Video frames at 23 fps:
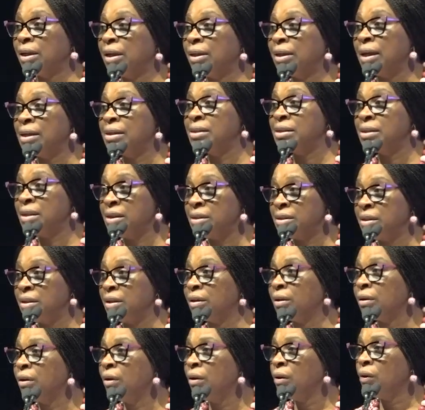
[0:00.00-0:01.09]
and
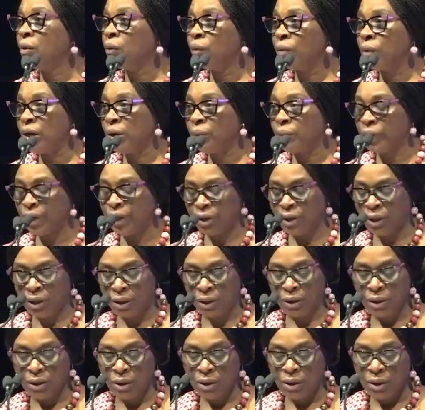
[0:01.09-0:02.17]
assessing where we are.